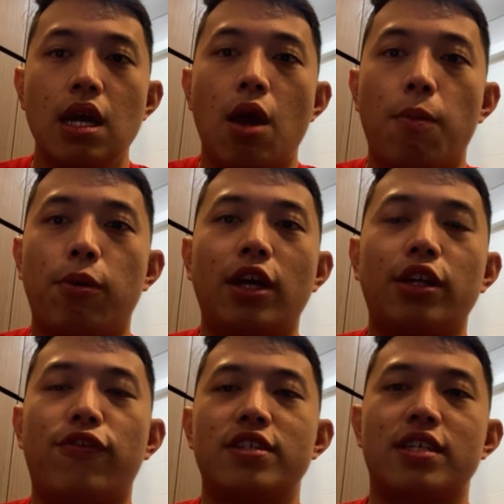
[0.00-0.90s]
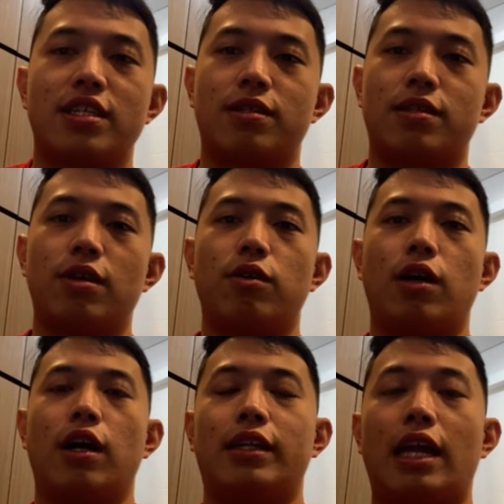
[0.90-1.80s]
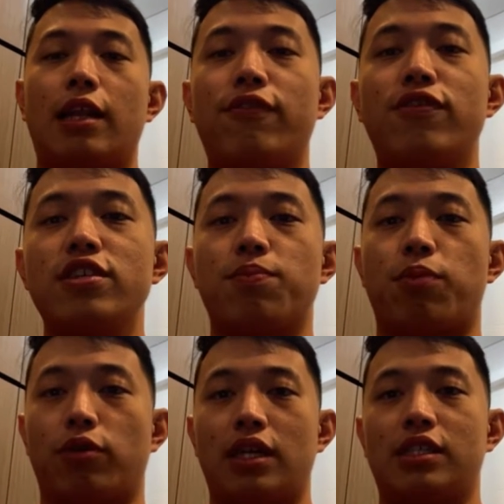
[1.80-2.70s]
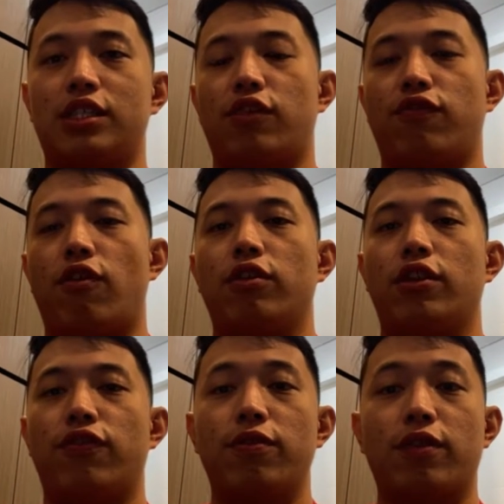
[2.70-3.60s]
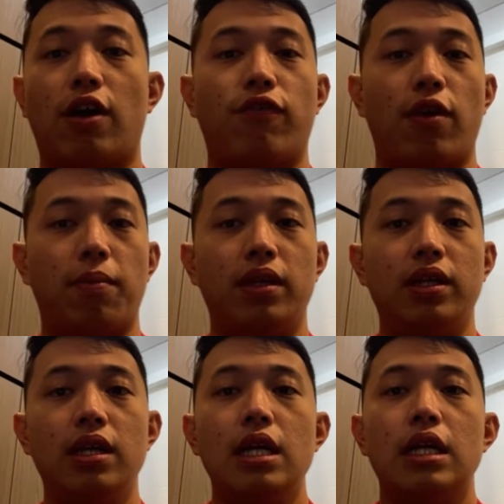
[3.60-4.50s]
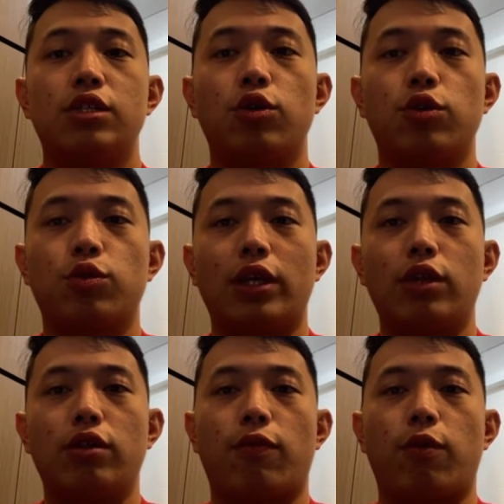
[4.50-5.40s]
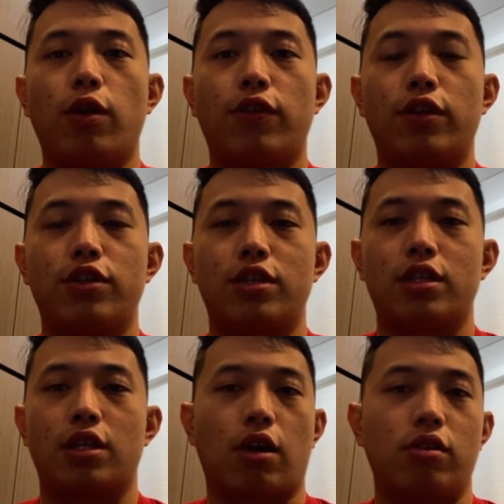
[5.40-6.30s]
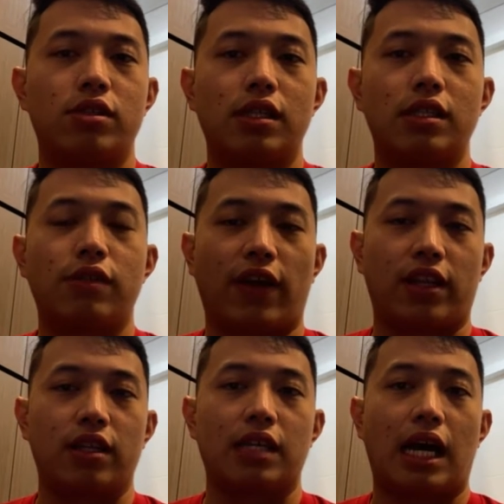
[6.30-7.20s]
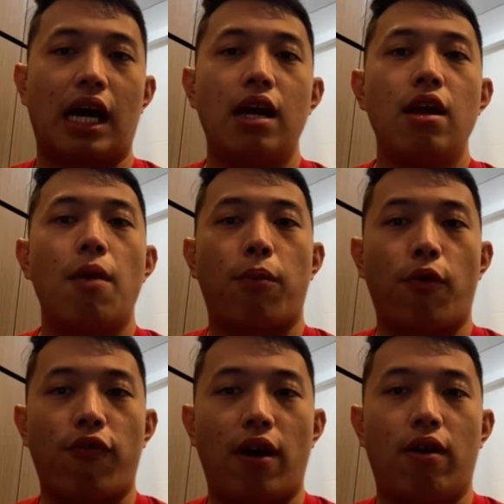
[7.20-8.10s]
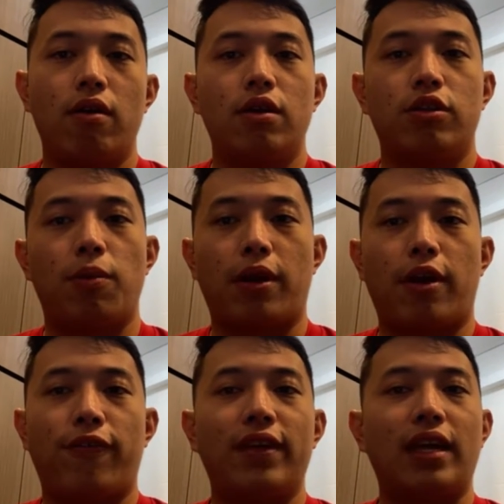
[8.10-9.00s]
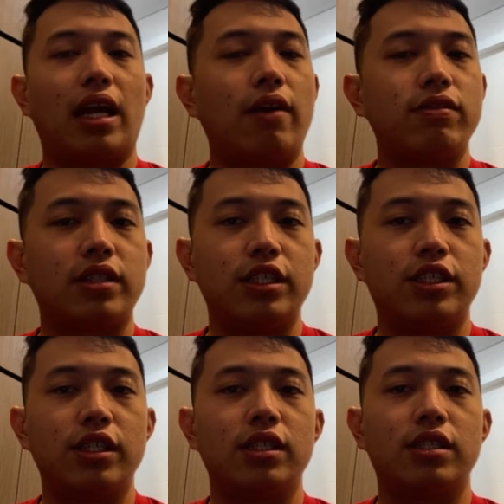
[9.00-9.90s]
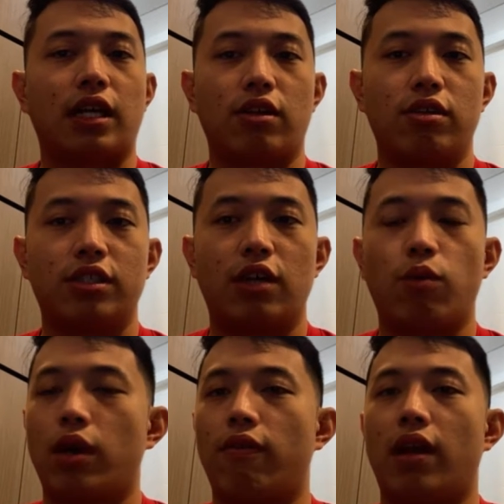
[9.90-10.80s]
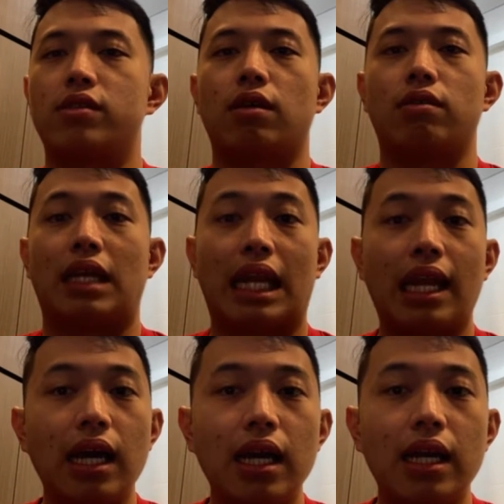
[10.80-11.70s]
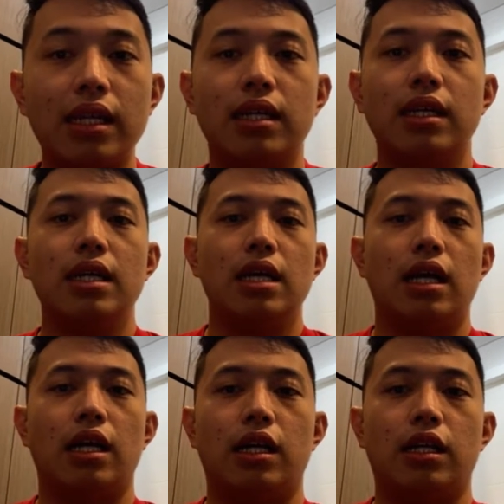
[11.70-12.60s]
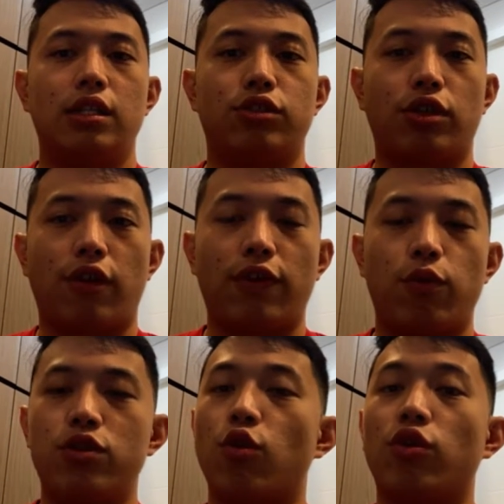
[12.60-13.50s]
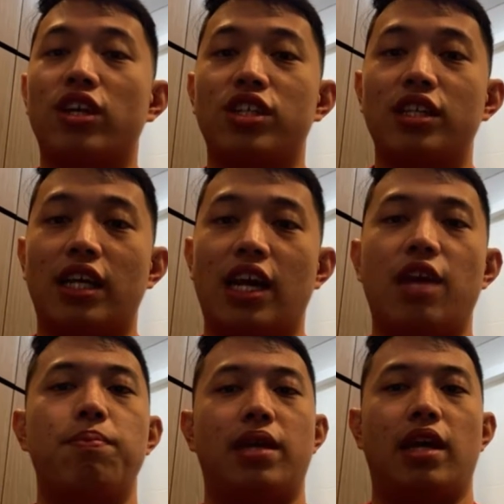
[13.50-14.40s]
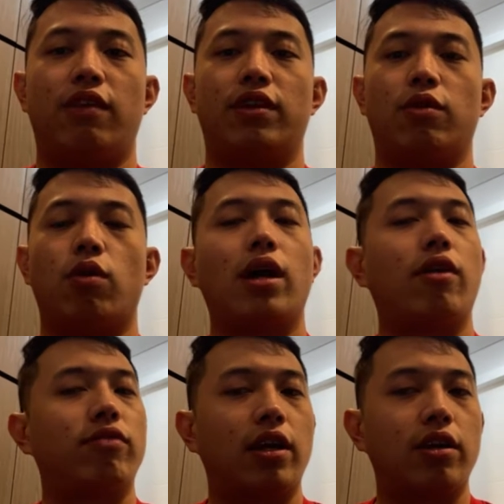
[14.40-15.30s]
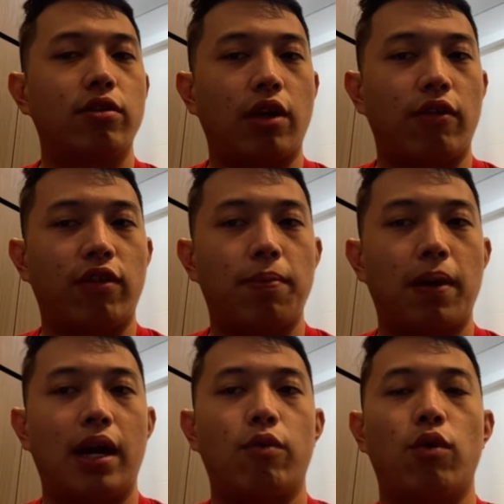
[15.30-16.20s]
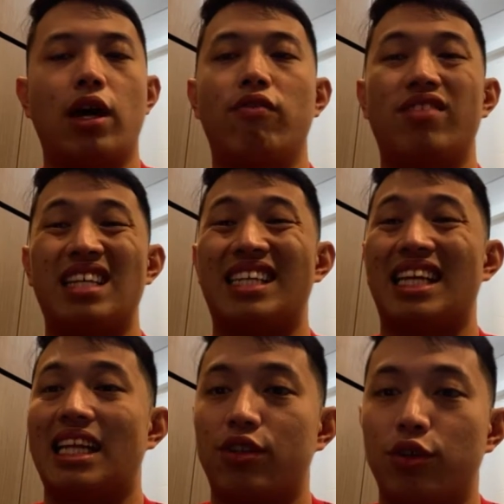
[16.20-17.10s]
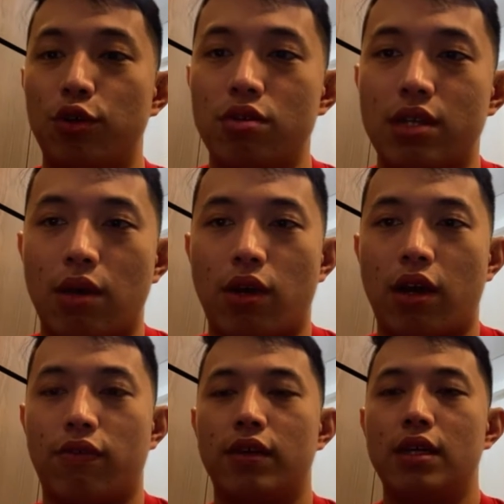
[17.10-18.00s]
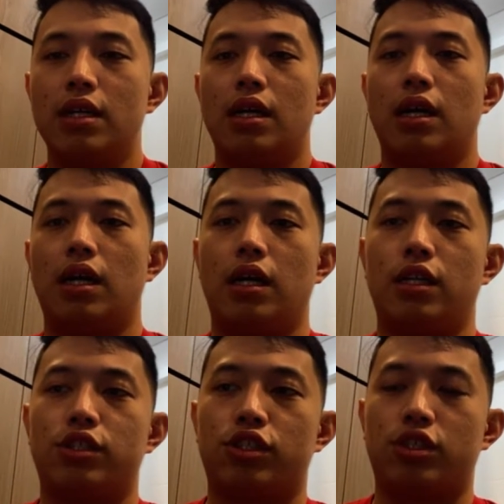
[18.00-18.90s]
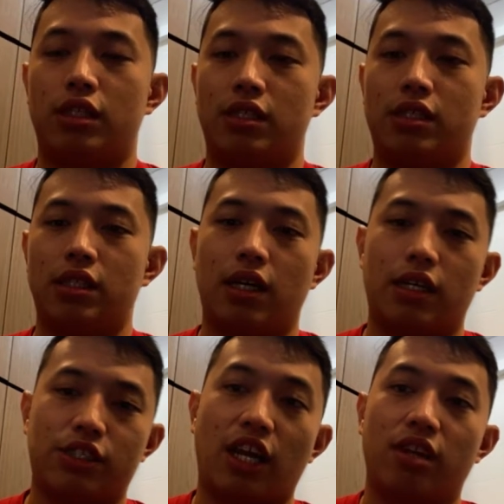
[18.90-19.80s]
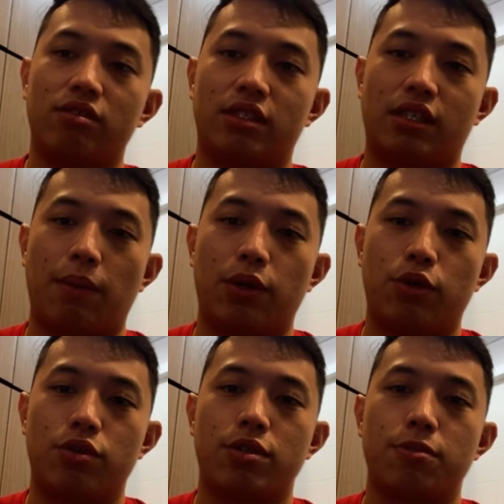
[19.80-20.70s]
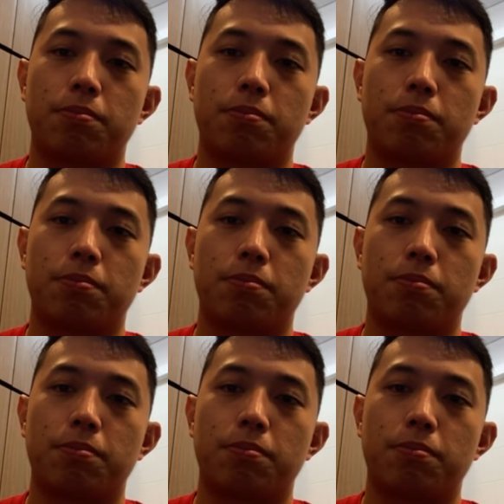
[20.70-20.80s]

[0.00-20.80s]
Product differences. So there are differences in products such as for different kind of family. So to take note that product differences, the concerns factors are profile, demographic and life stages, psychological, what kind of lifestyle they like, geographic, which location they like, and behavior, what kind of have they buy, what kind of things they like to use, and what kind of channels can be used.